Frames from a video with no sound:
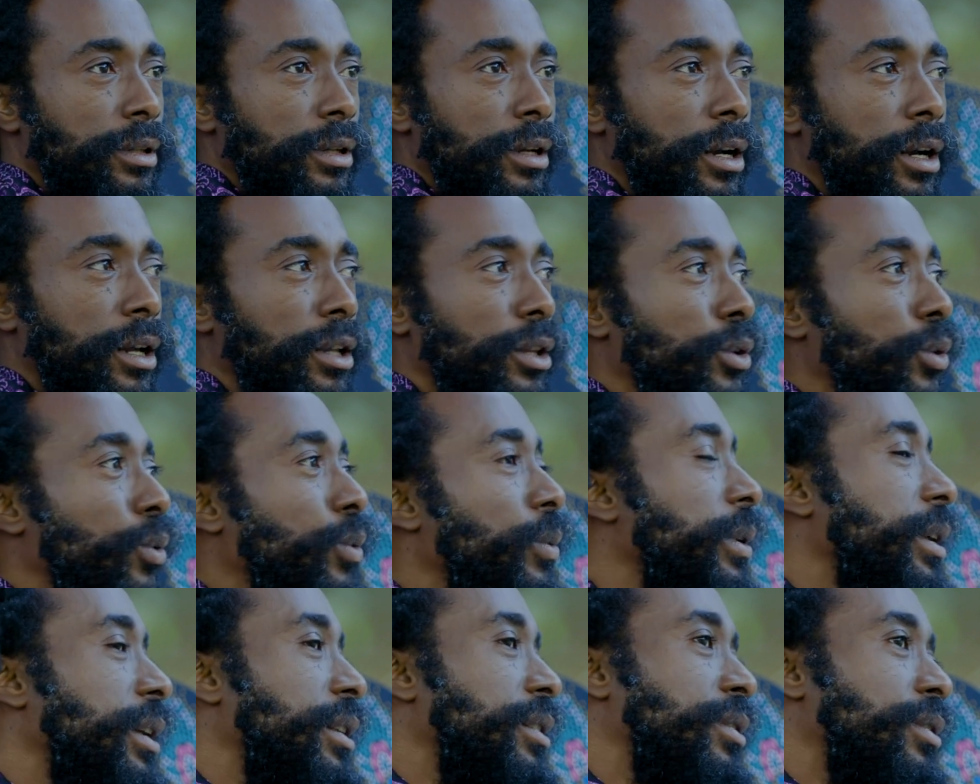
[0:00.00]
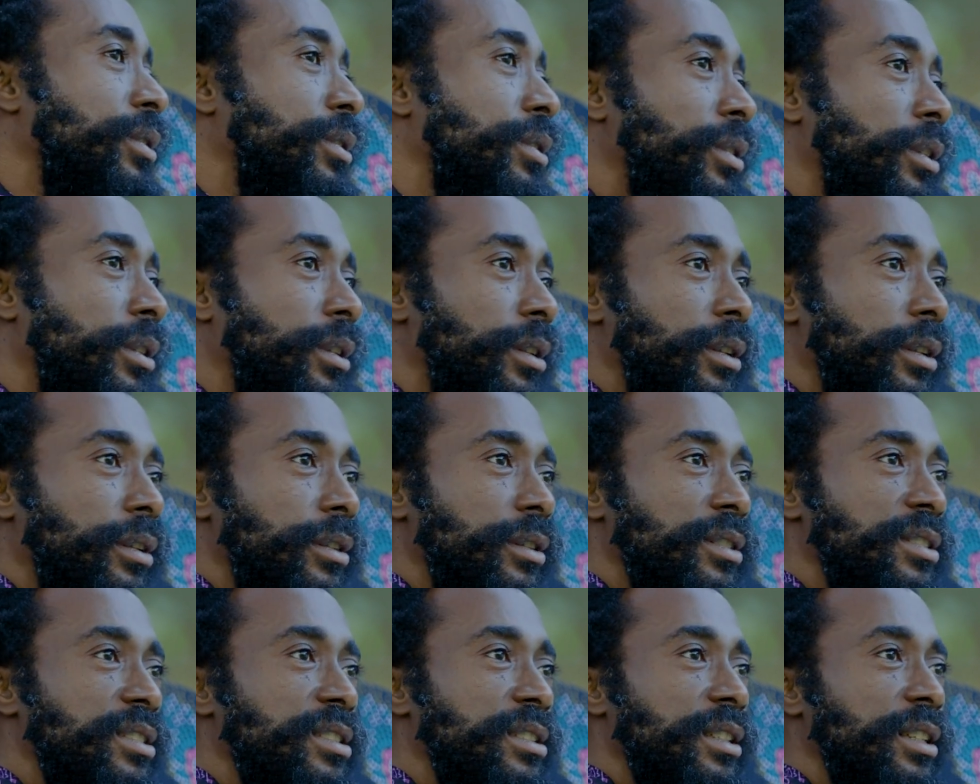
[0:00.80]
all the way to
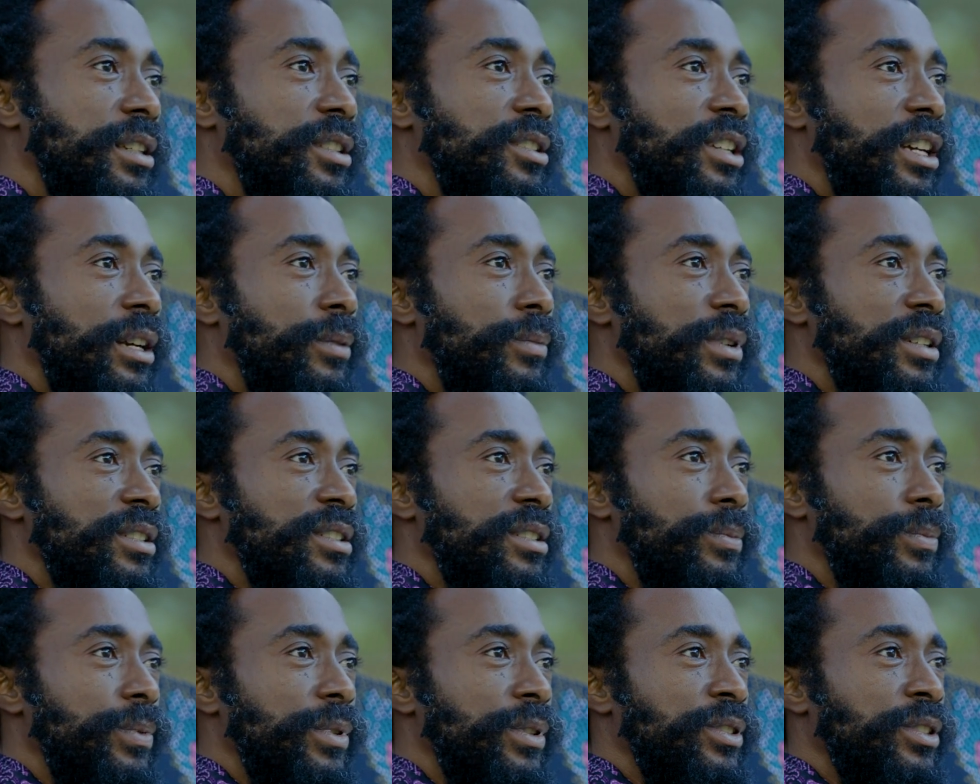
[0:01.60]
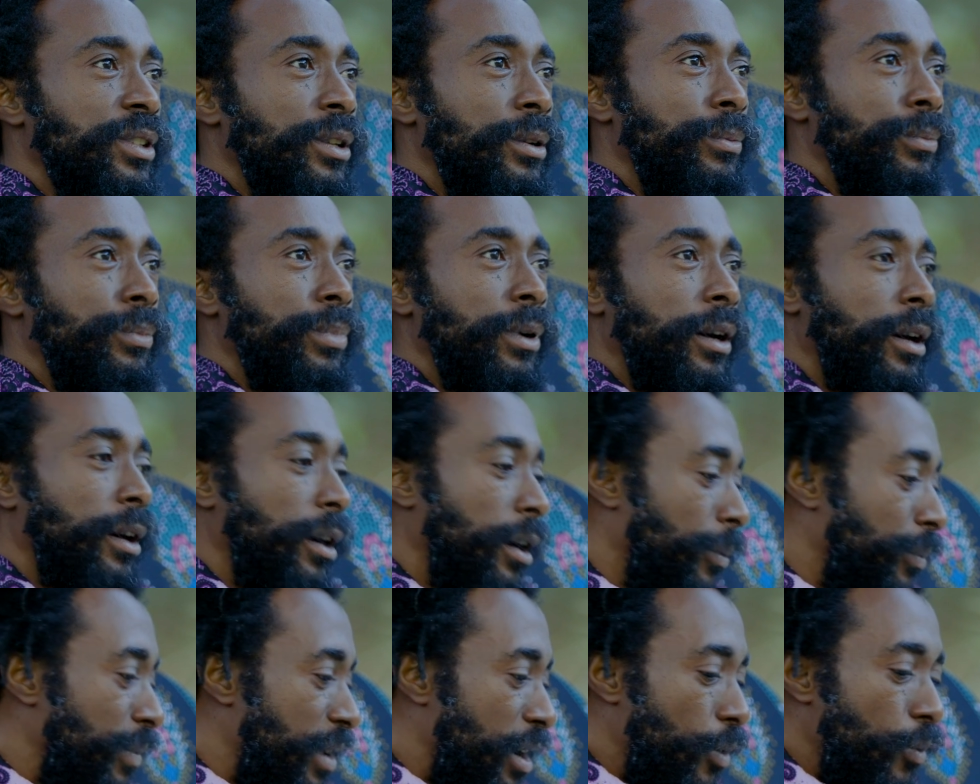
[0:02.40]
the stage of Emancipation
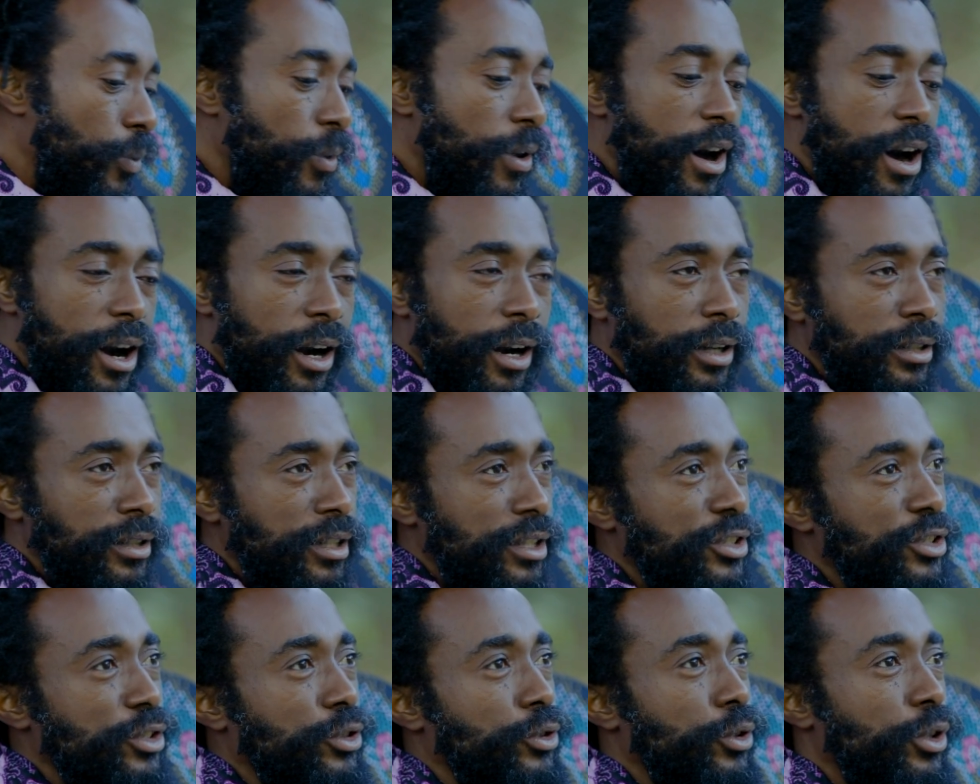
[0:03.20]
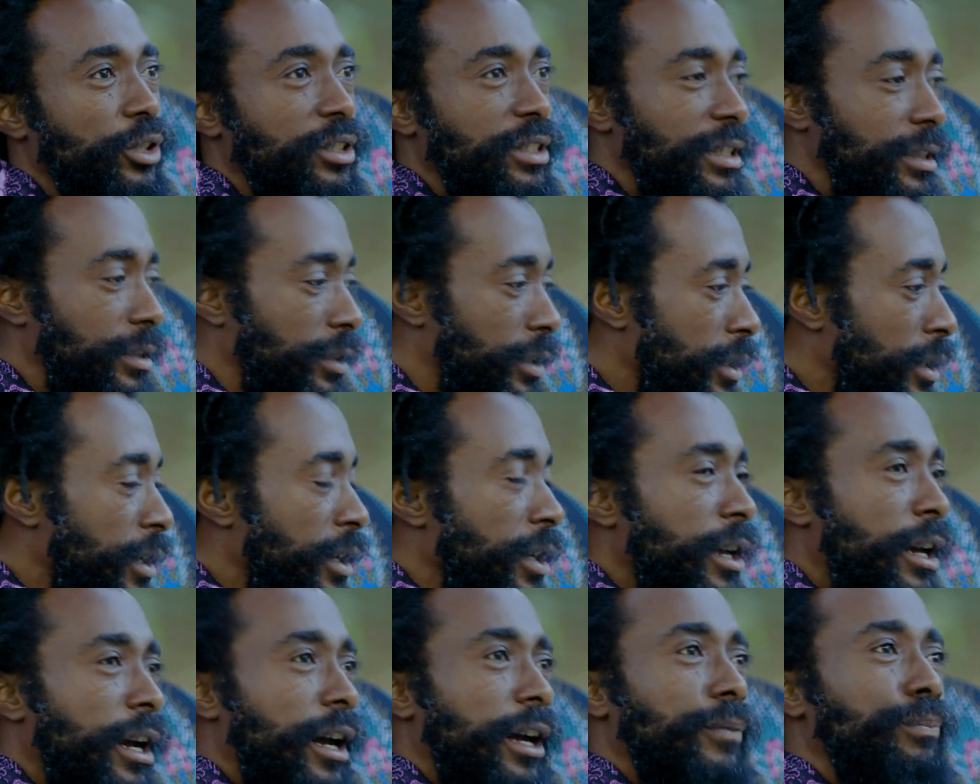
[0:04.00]
Park, and me a walk and a strut it
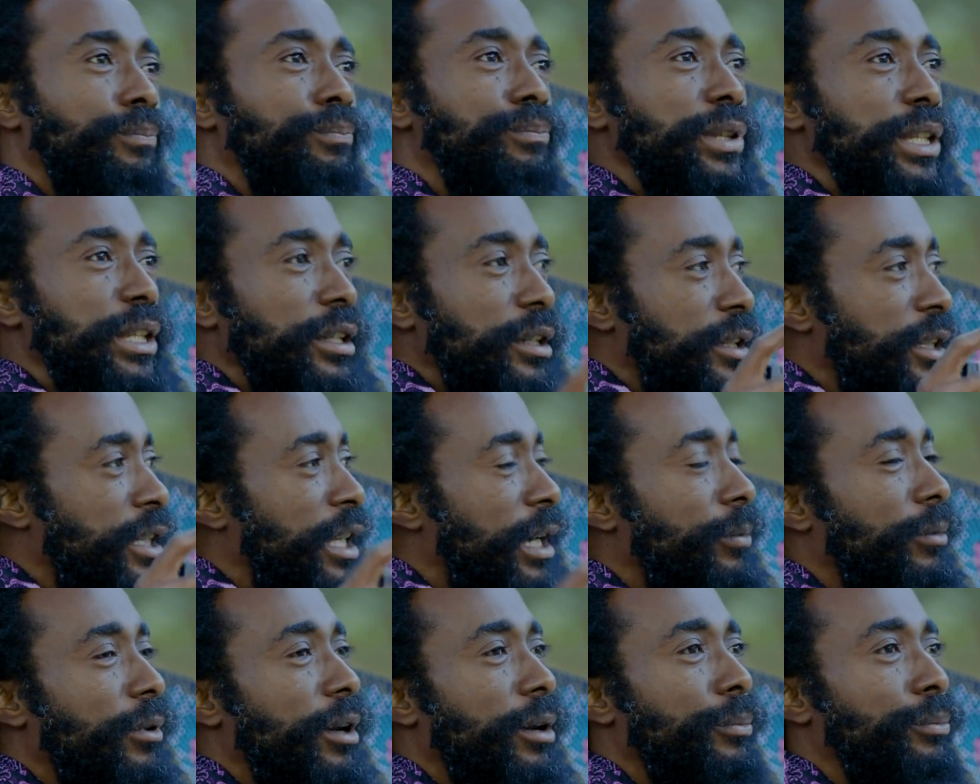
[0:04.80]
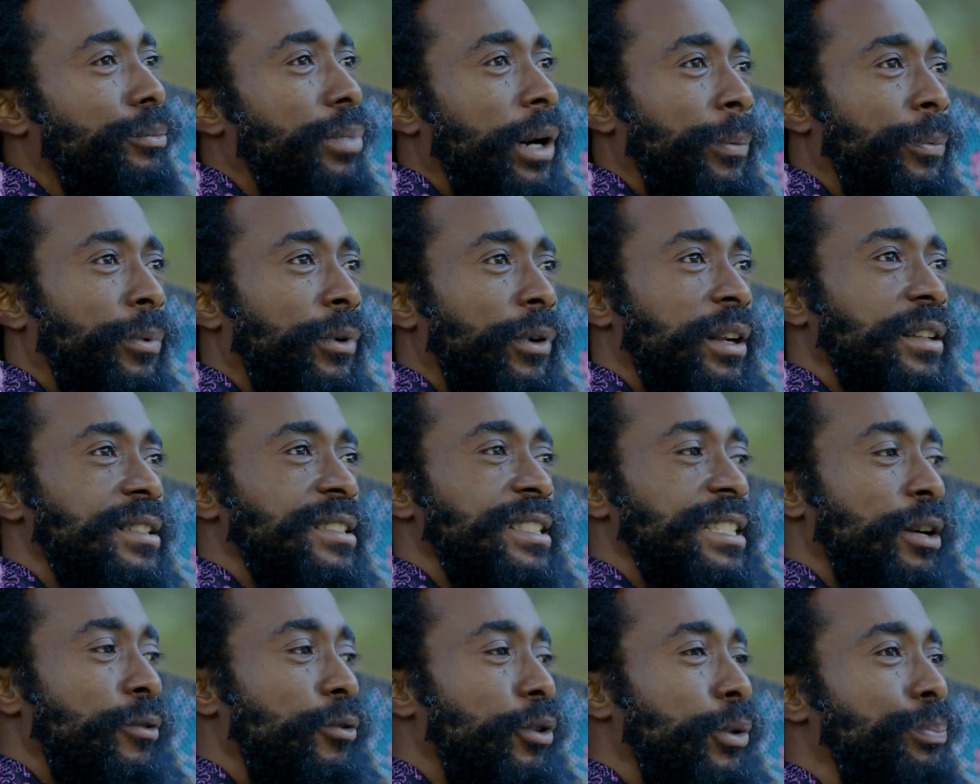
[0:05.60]
and be a camera and
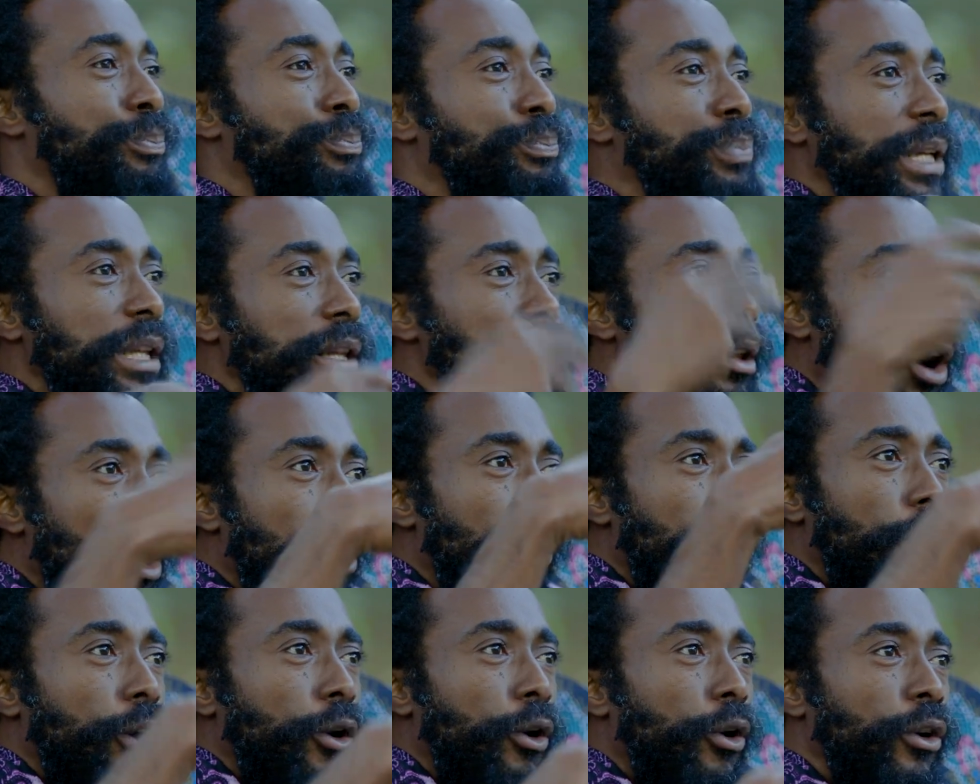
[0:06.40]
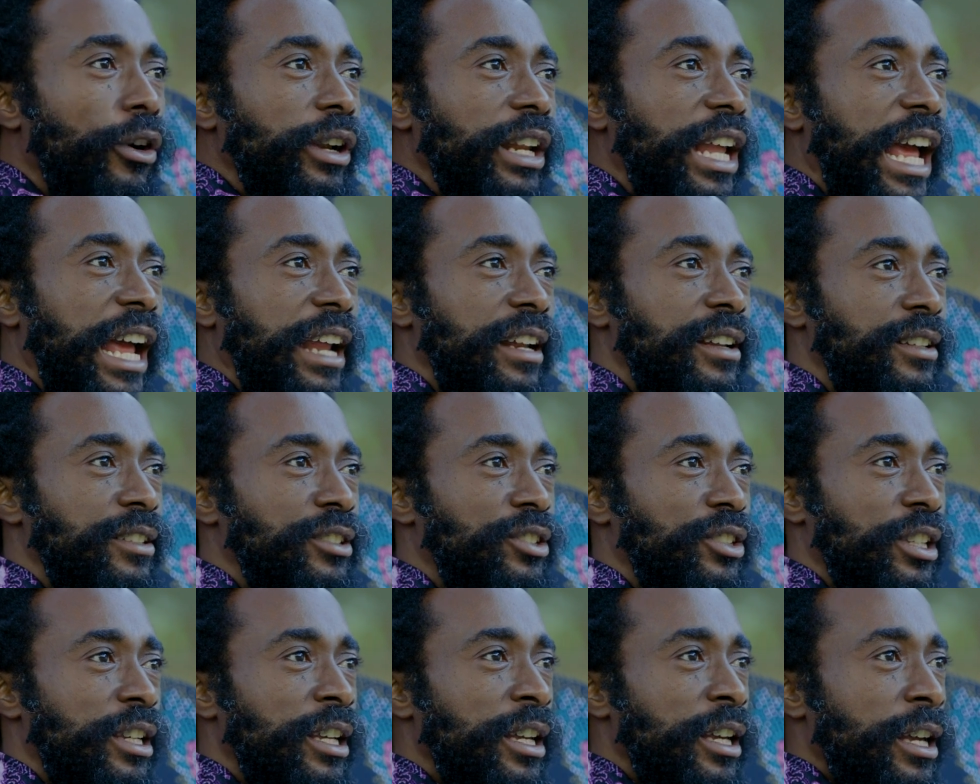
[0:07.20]
paparazzi, and we build our own
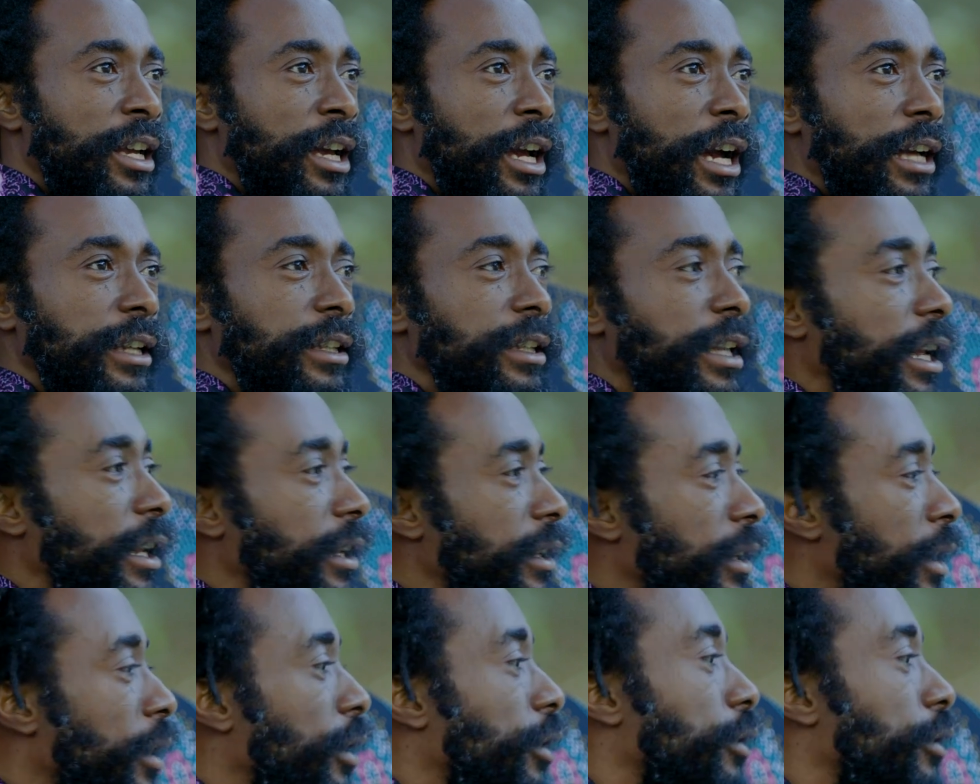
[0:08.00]
energy. And then